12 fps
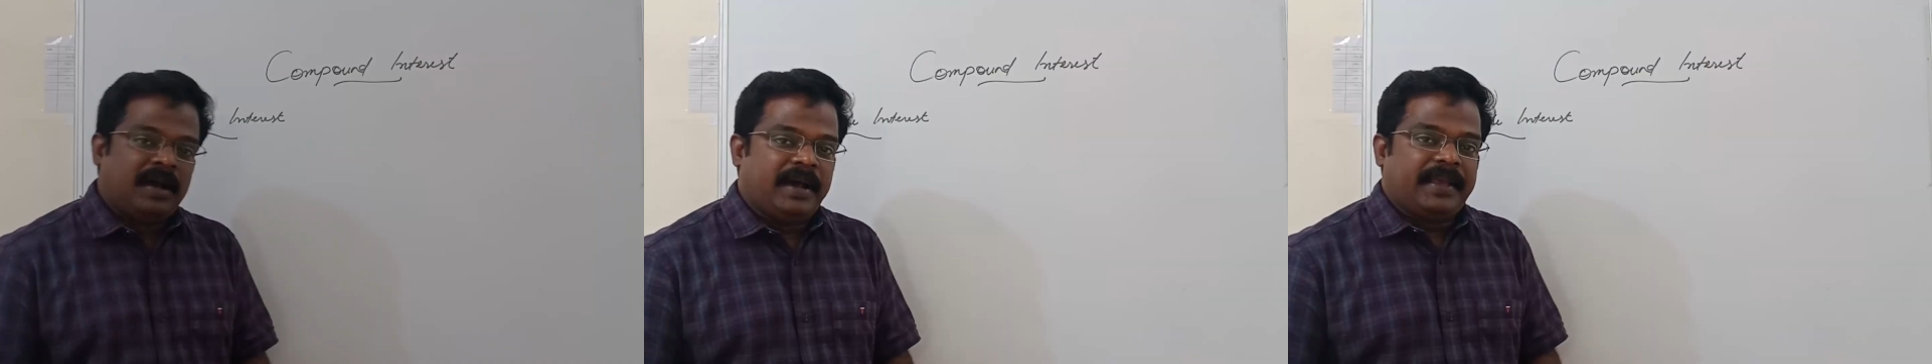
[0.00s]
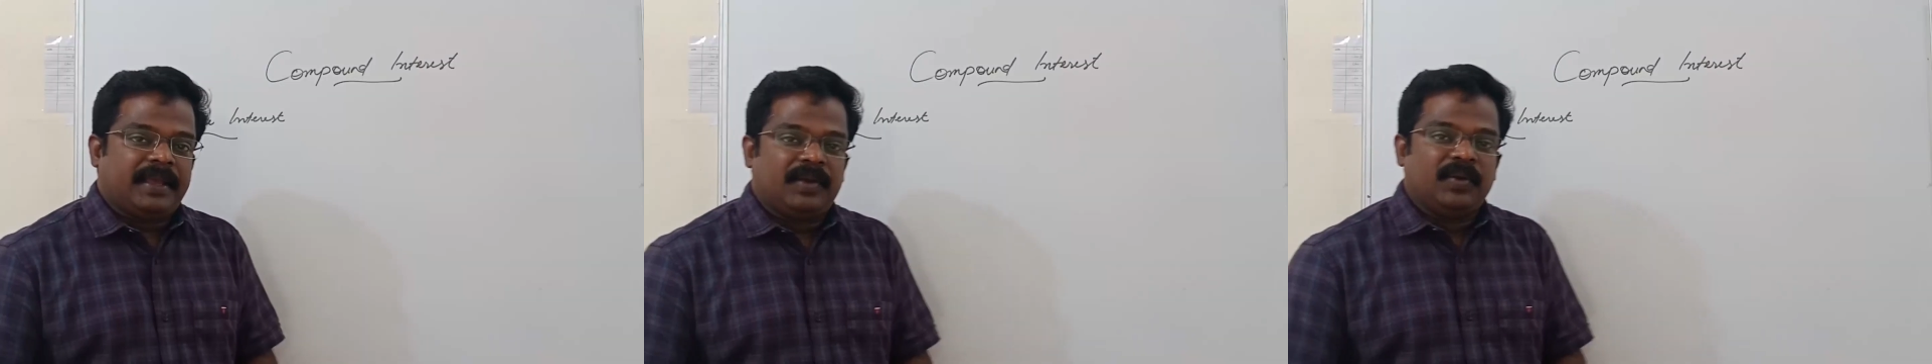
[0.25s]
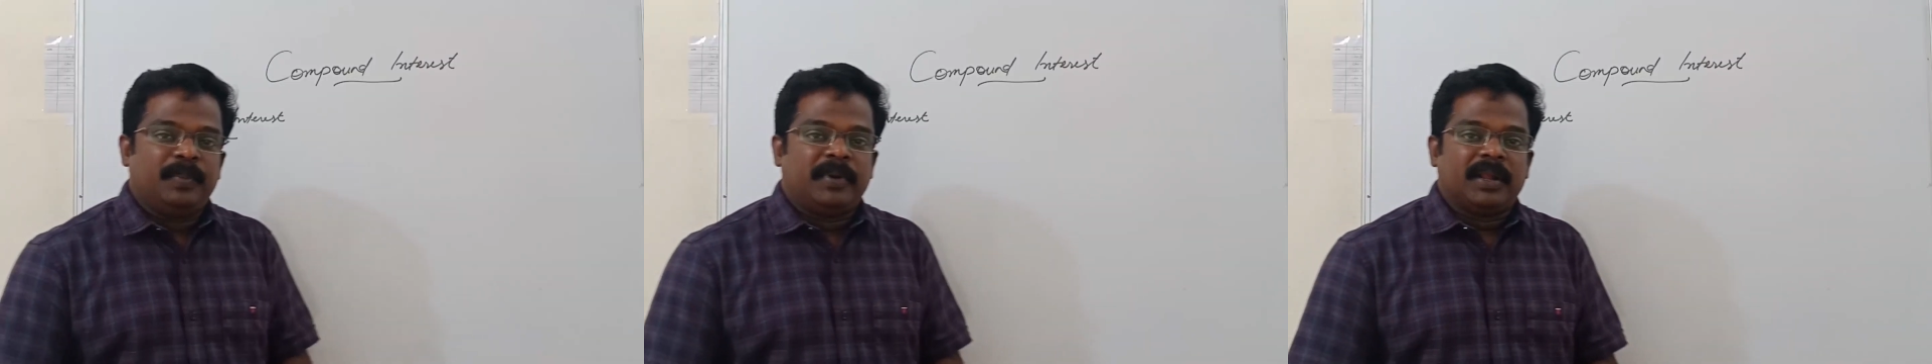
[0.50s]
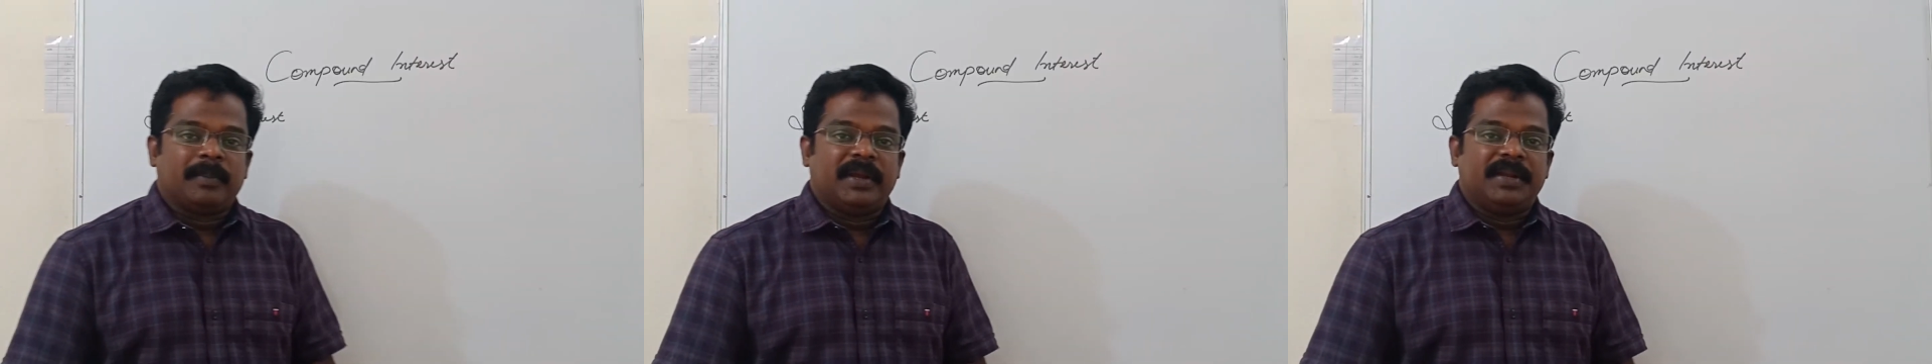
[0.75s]
Hi, good
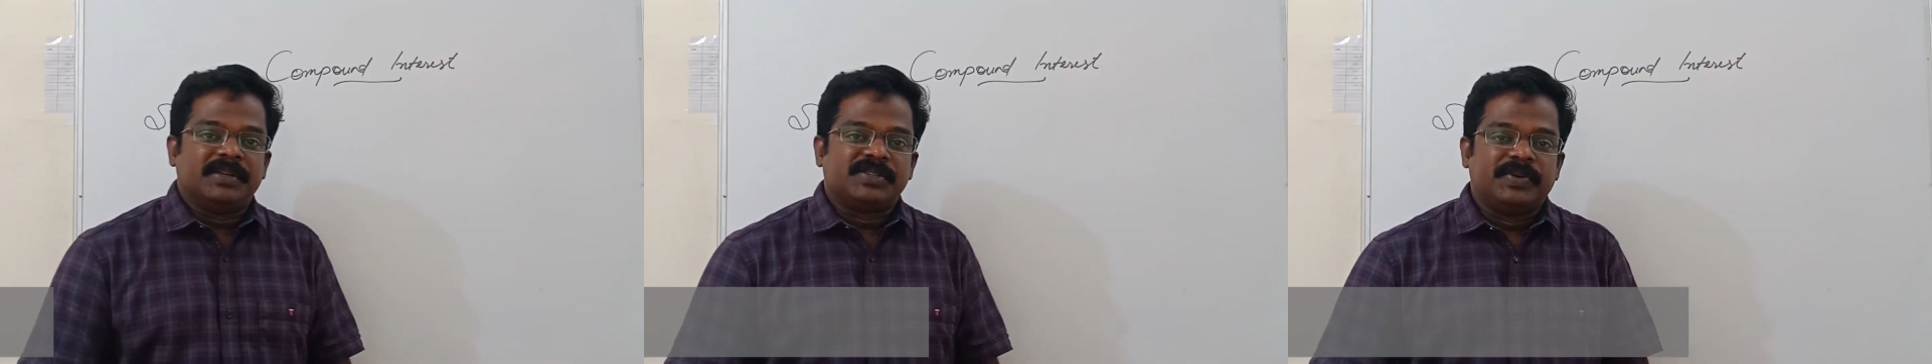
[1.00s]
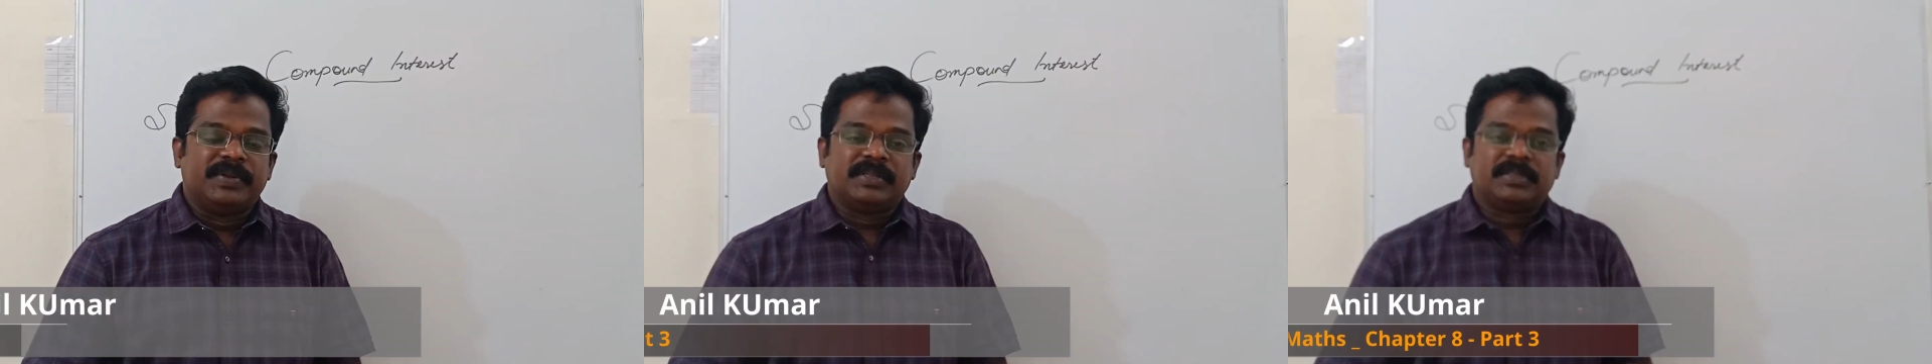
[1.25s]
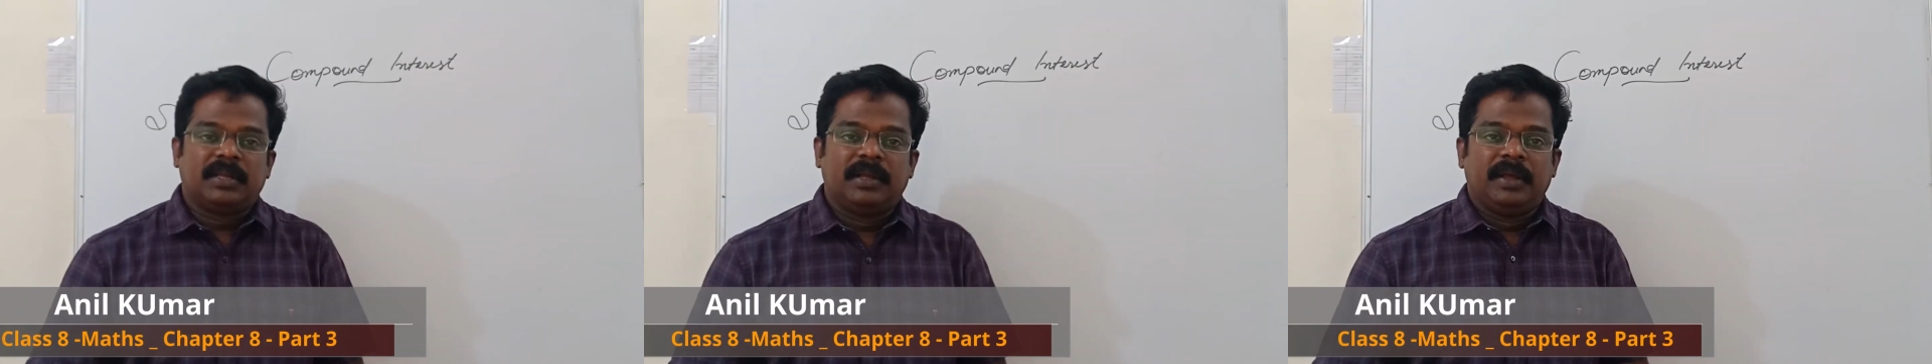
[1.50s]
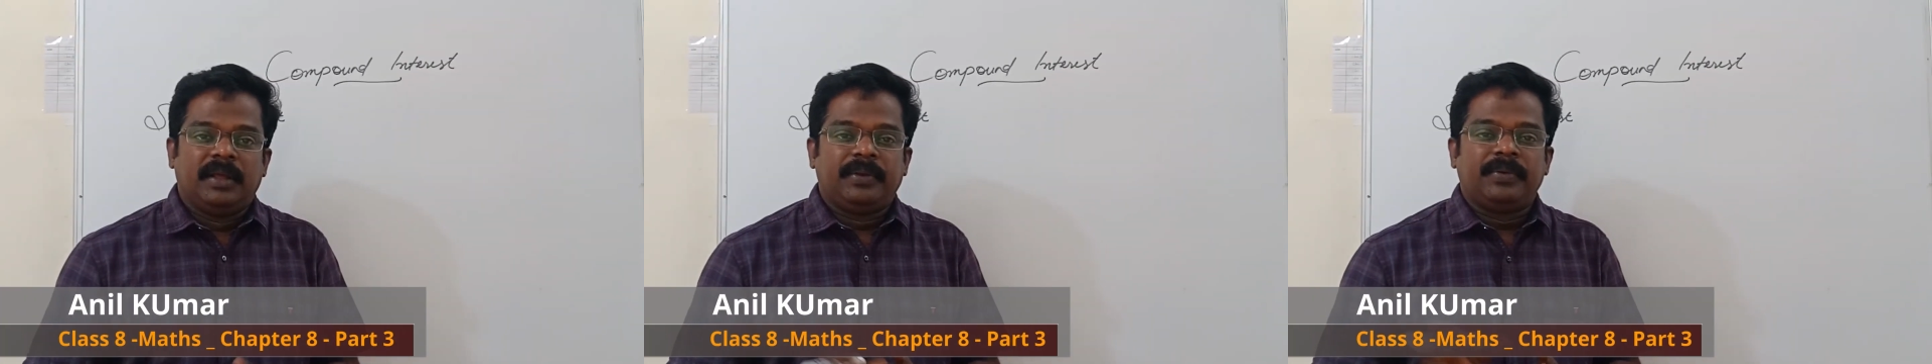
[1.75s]
morning, my dear students.
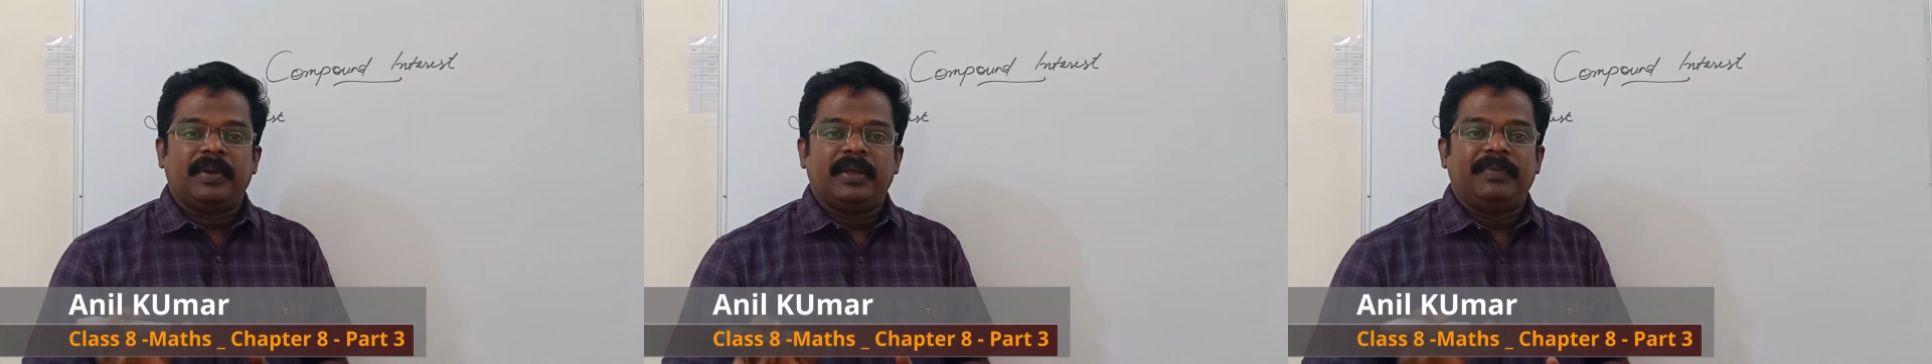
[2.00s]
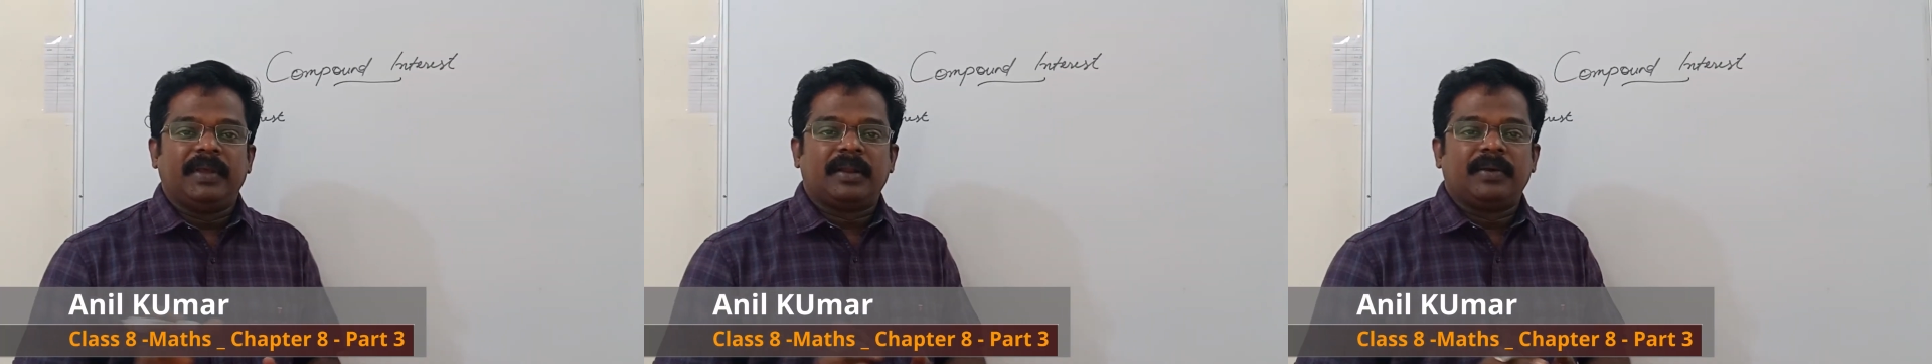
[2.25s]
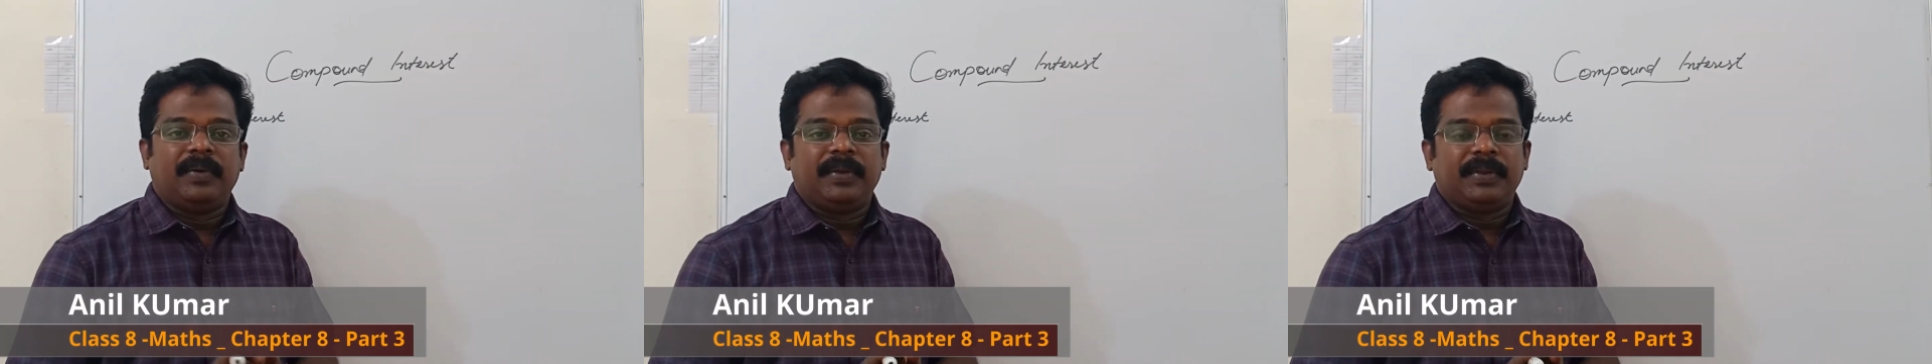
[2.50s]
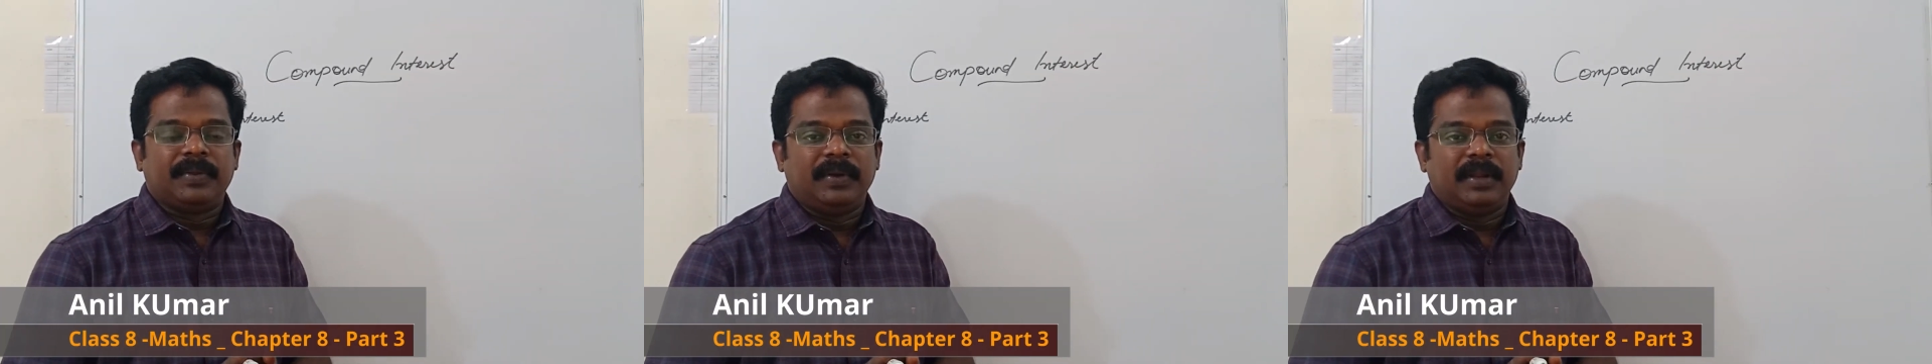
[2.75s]
Today we are
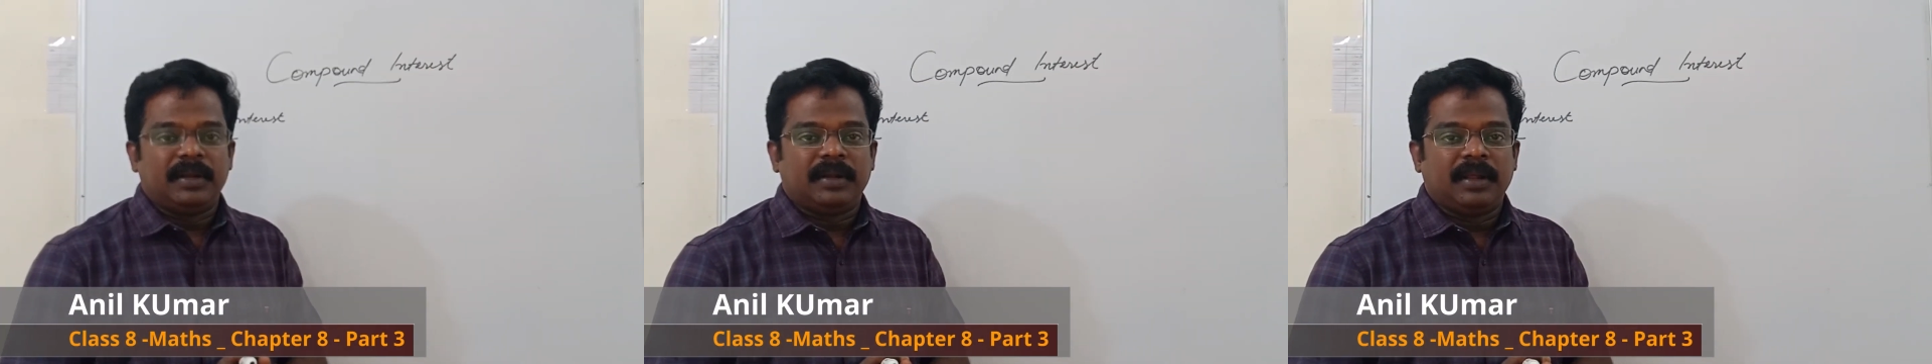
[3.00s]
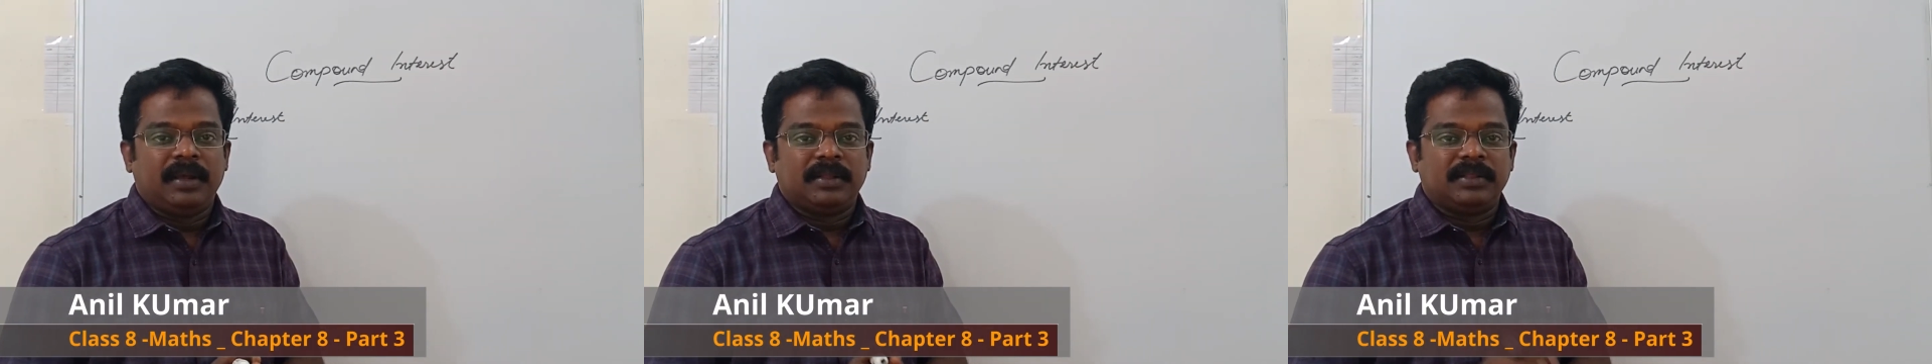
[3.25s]
going to learn